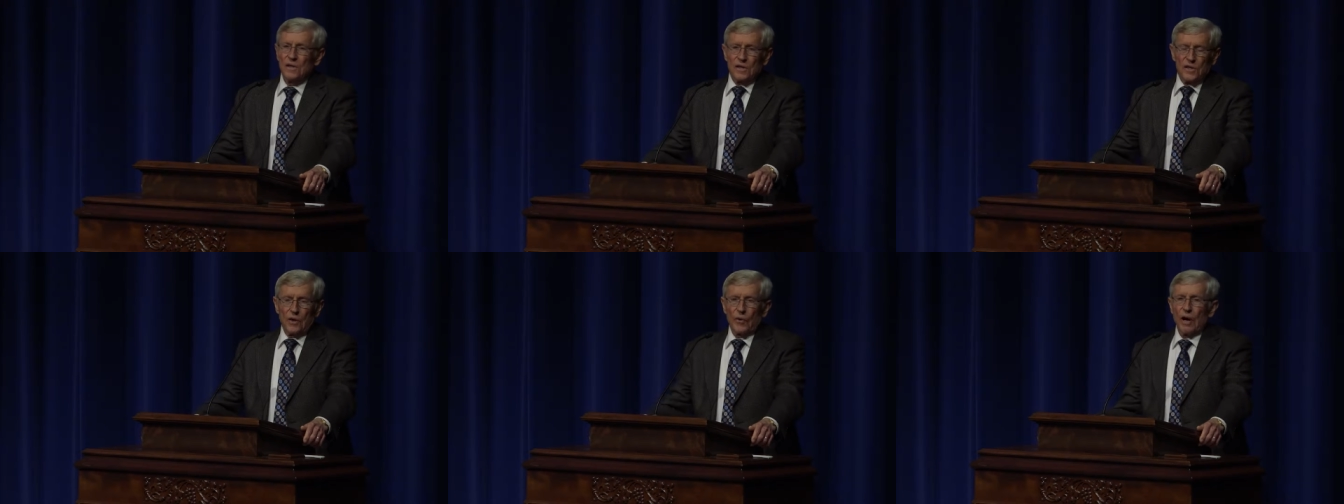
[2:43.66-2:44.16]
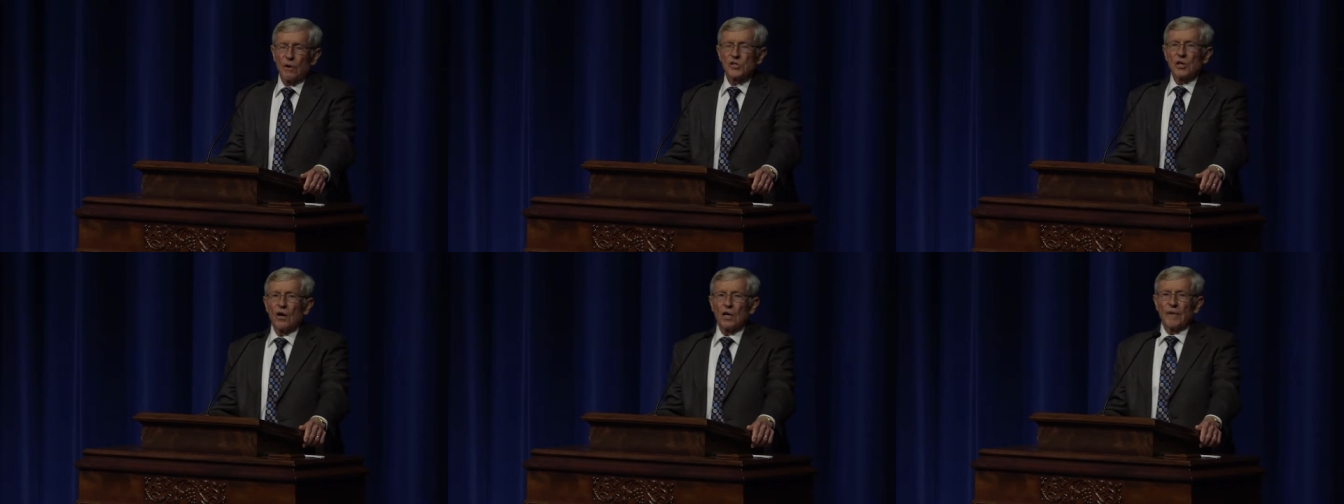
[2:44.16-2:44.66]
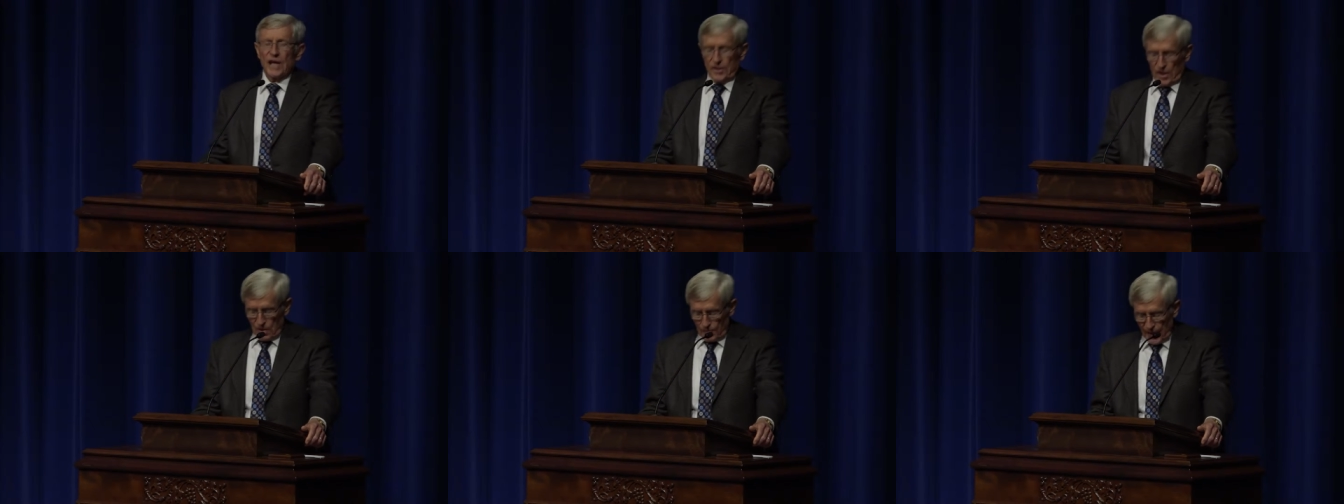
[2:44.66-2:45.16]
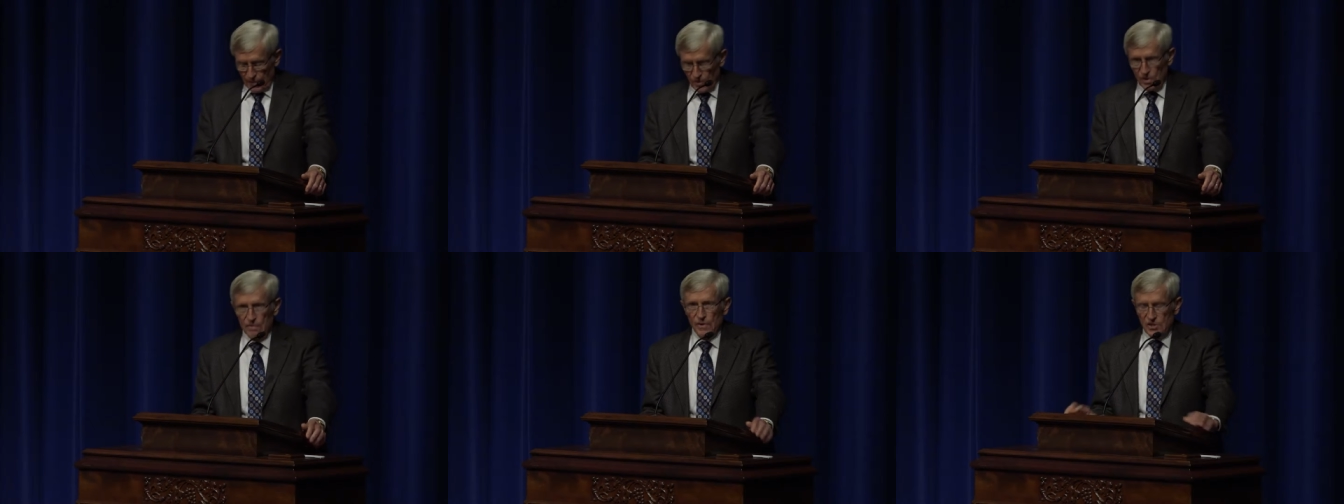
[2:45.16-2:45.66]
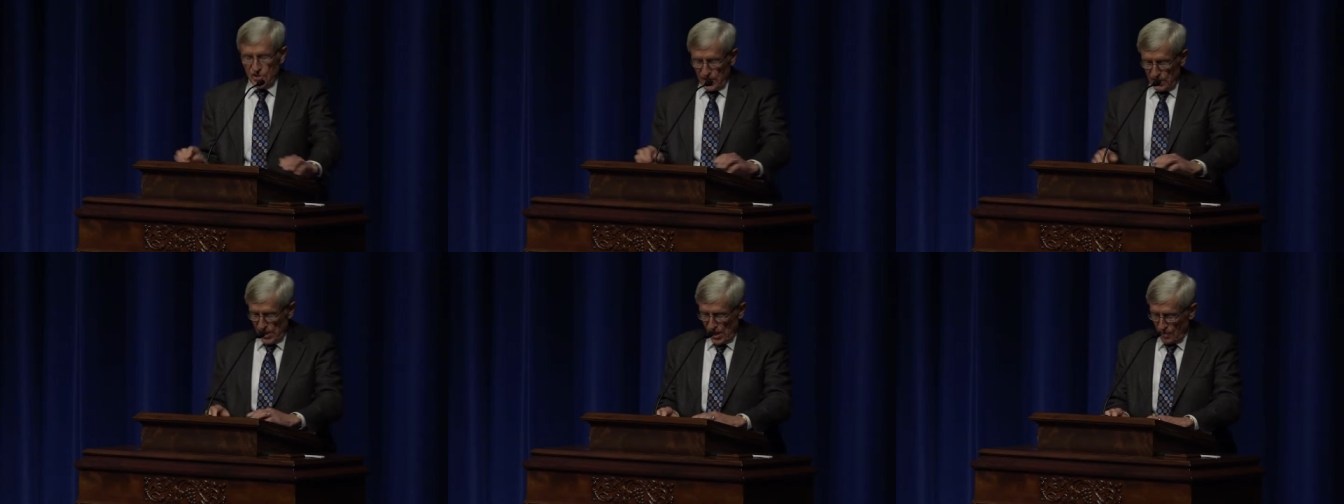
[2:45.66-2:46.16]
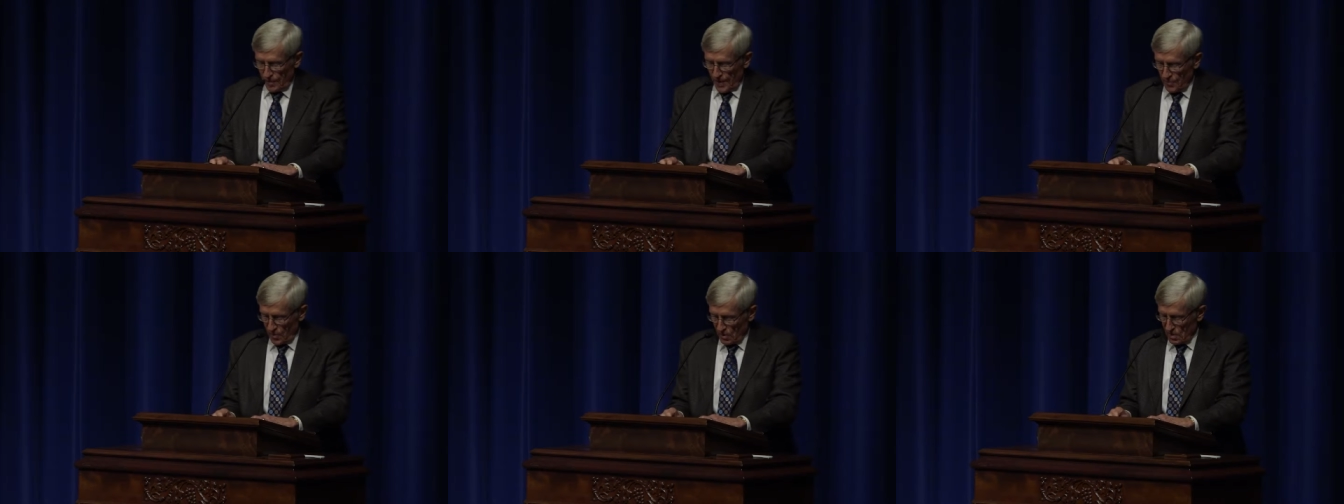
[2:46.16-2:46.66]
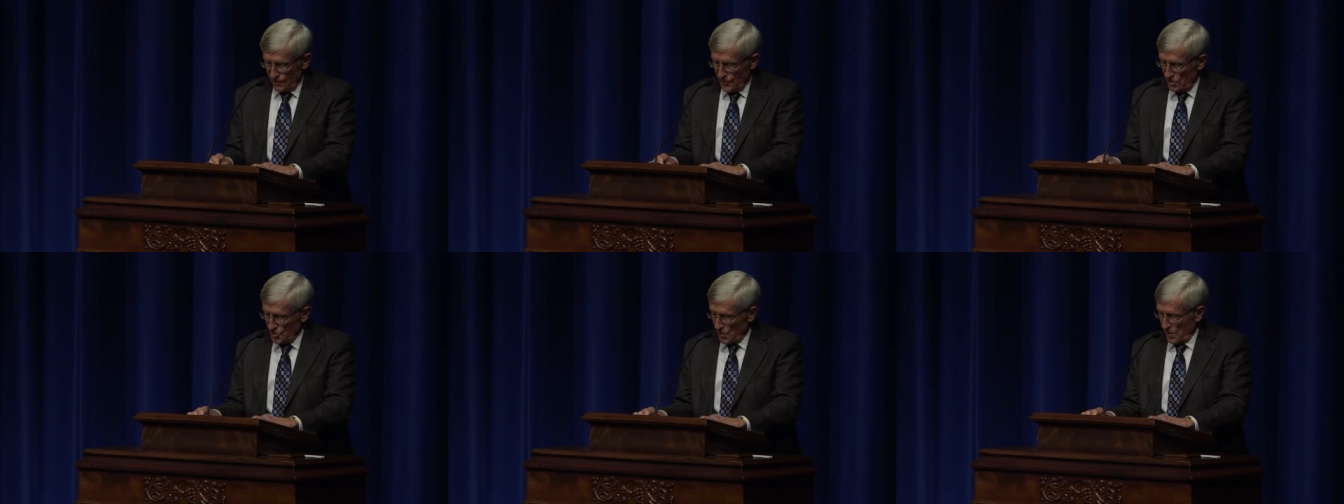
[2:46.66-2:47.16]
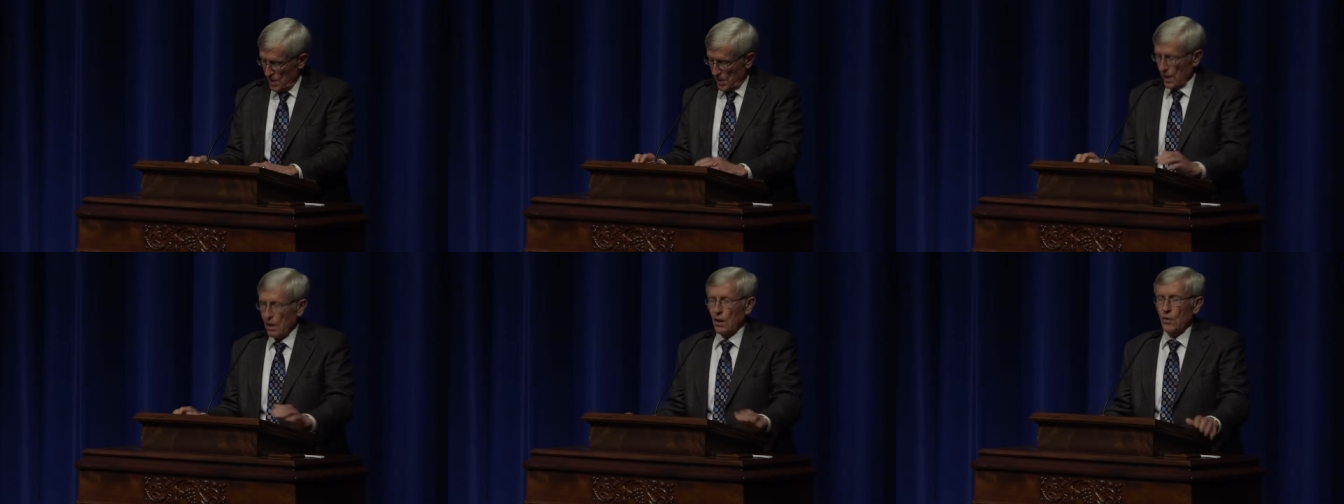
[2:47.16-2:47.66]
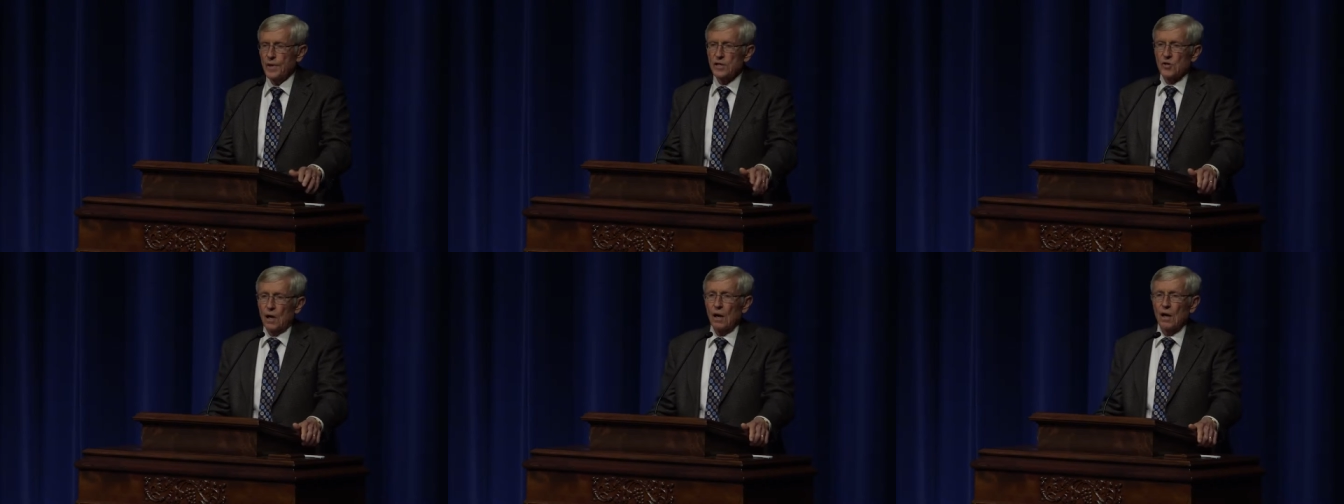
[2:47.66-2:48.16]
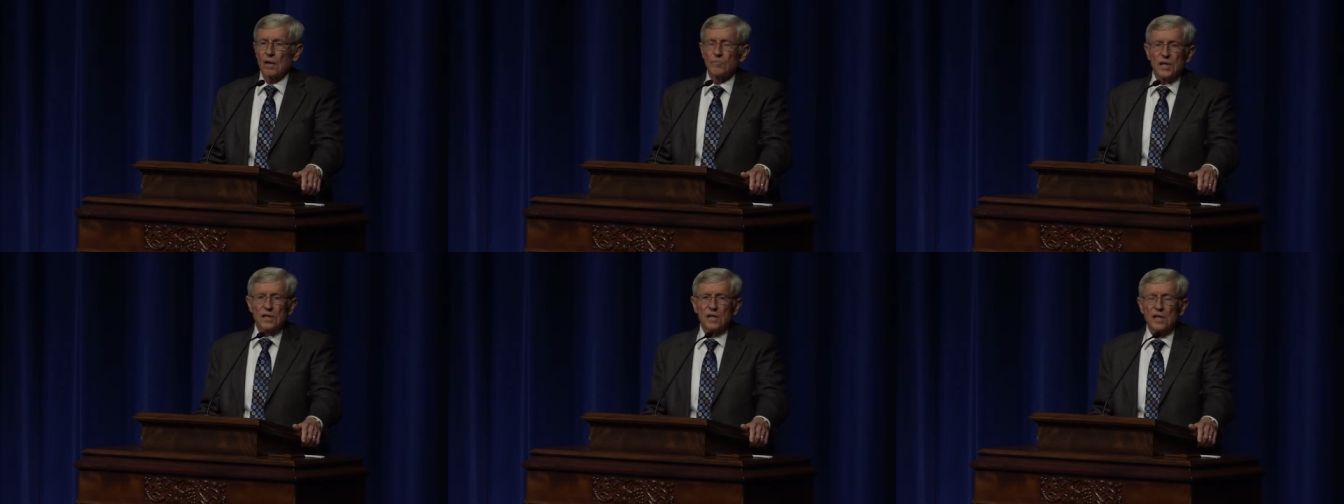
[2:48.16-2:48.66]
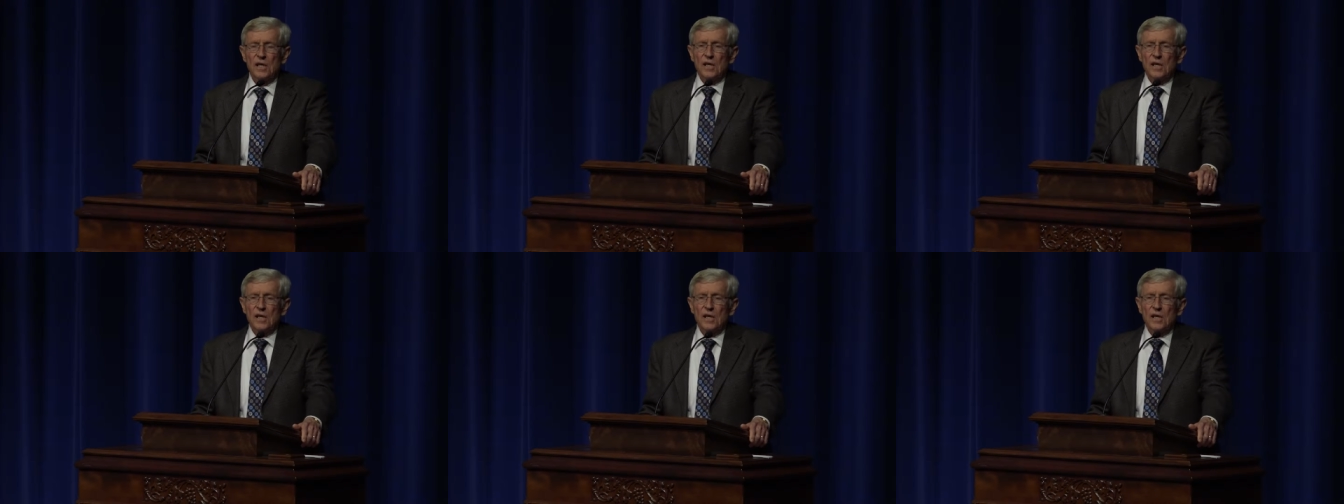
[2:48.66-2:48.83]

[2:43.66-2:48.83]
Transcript: You know, we always talk about young people, and we say the young people are the future, and they always are, but